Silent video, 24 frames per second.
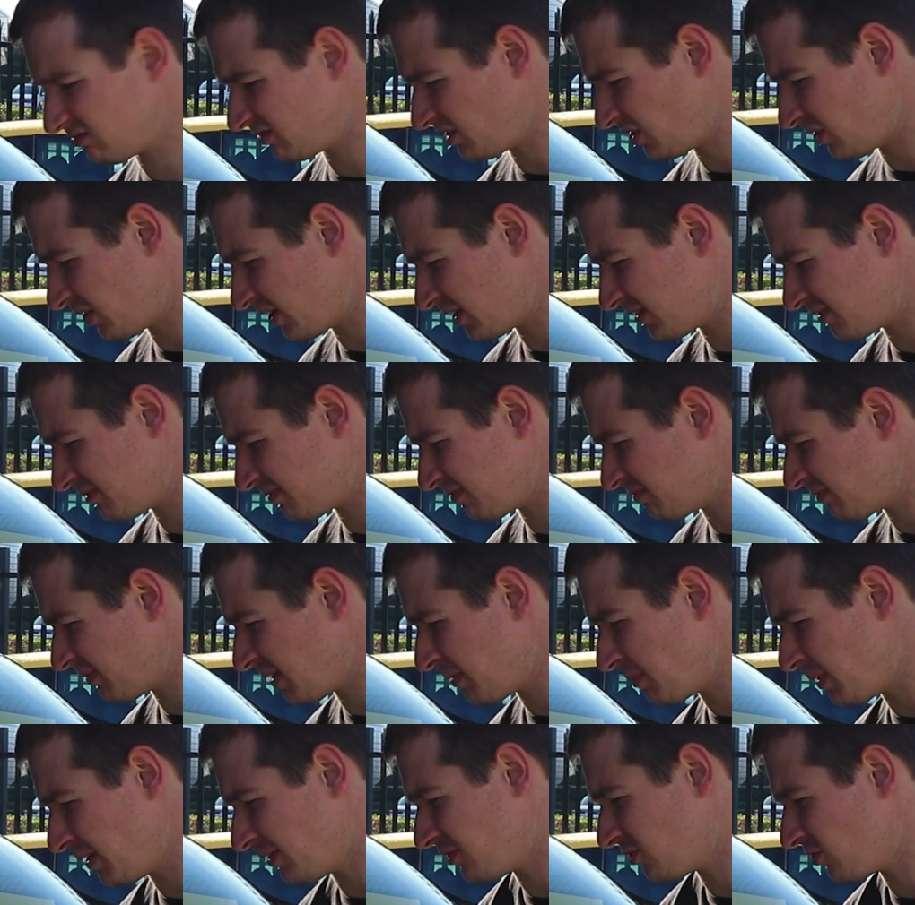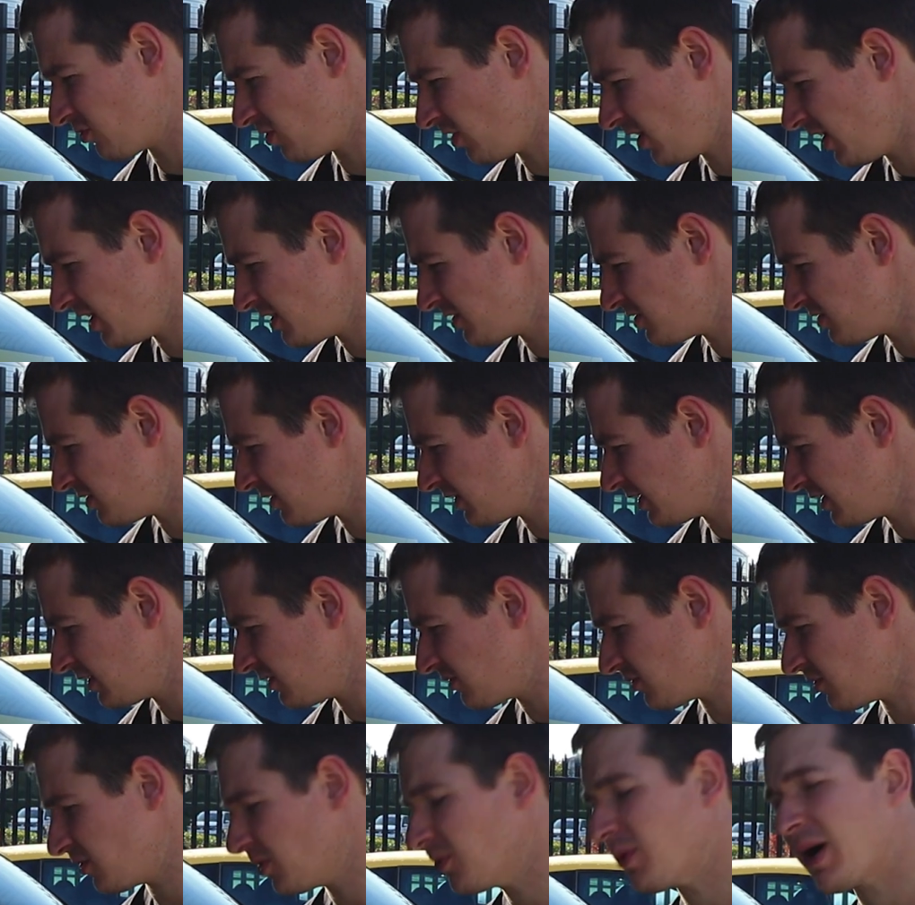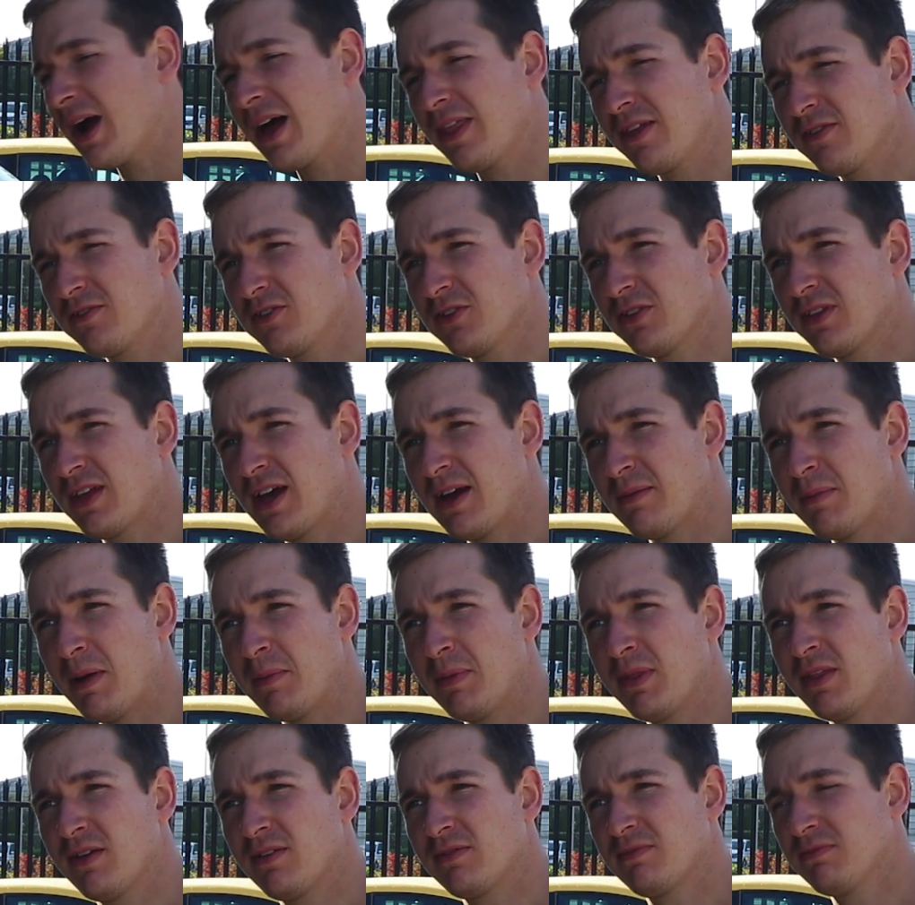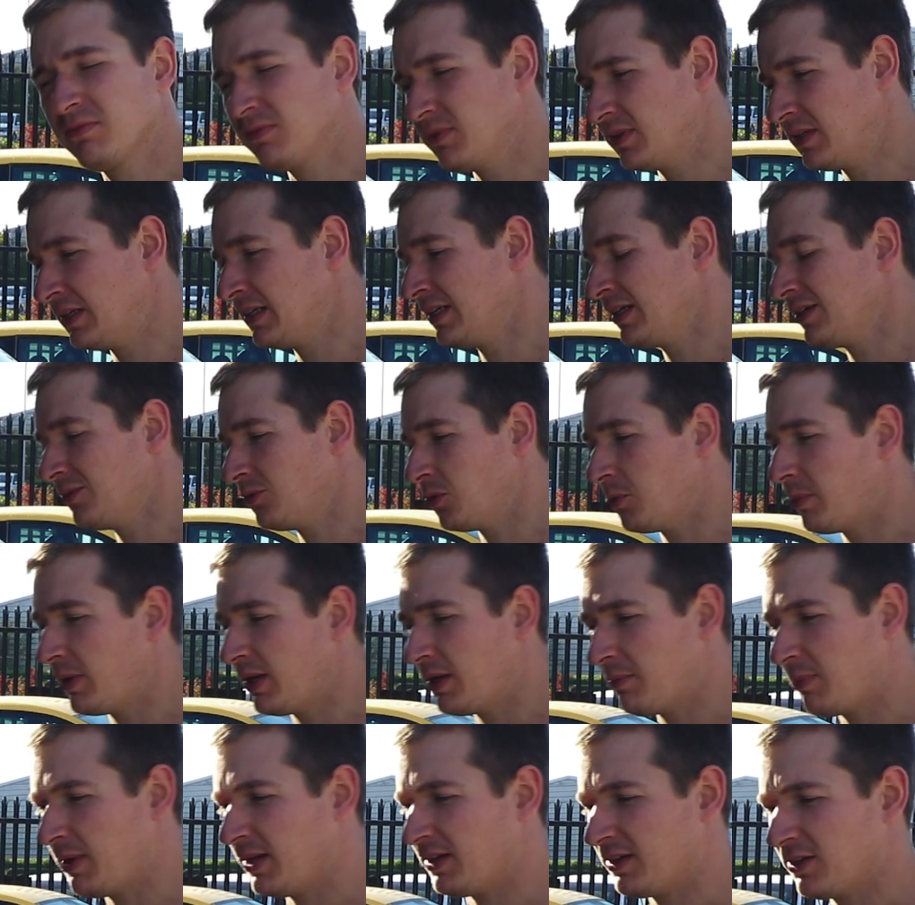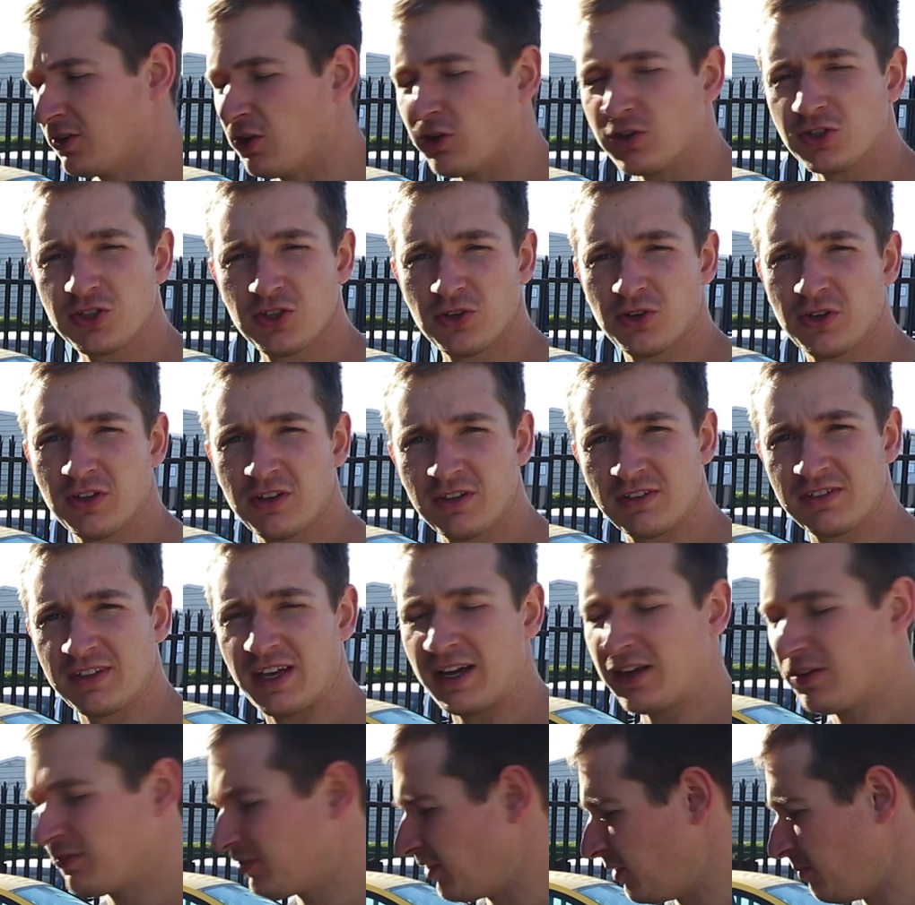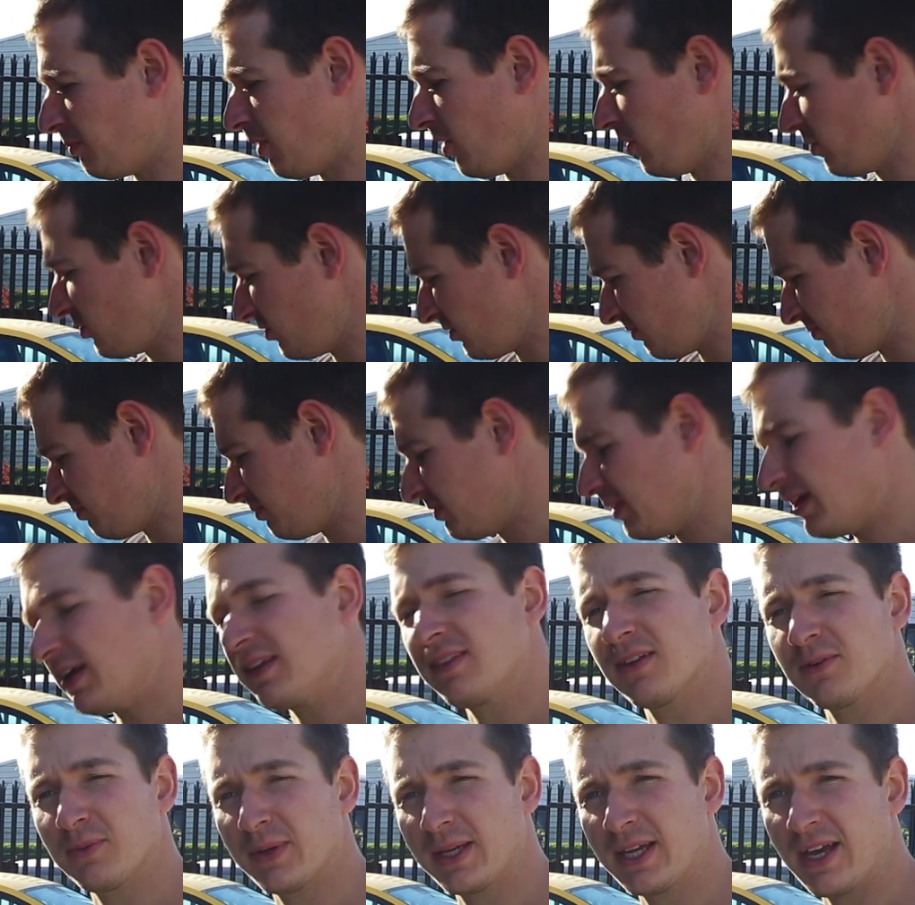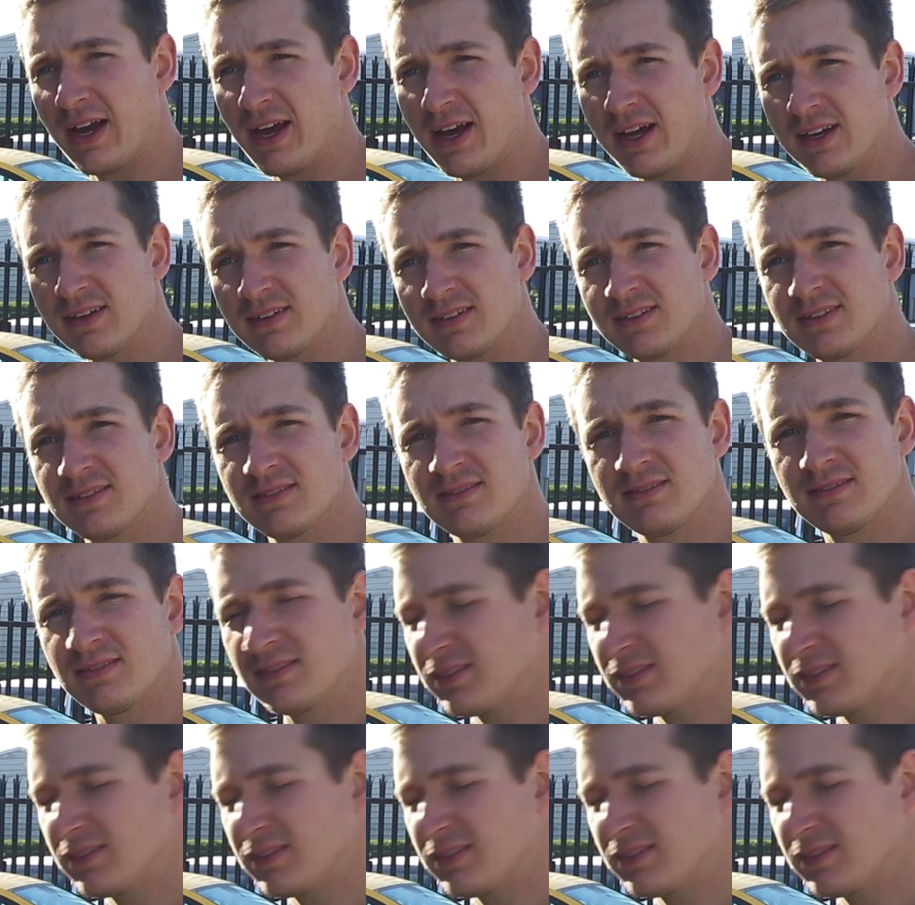So it's a bit strange. Don't know why they've done that. Maybe they were being a bit cocksure of themselves at Bosch, saying that we can't